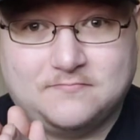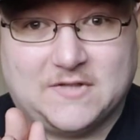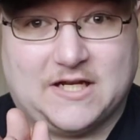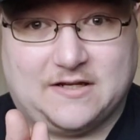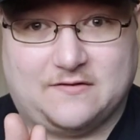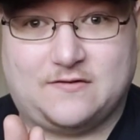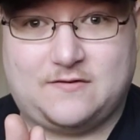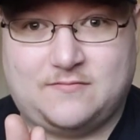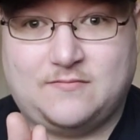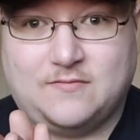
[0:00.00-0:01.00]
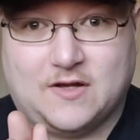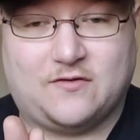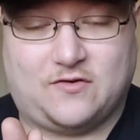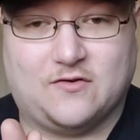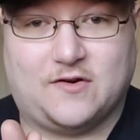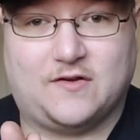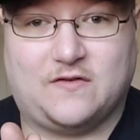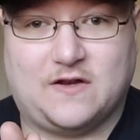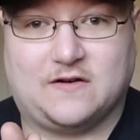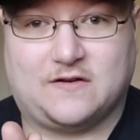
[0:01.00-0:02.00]
It is a serious
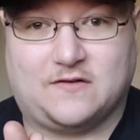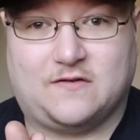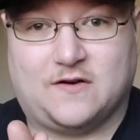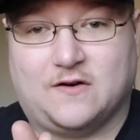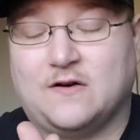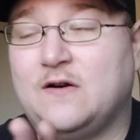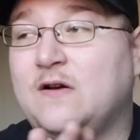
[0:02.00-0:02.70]
thing to consider.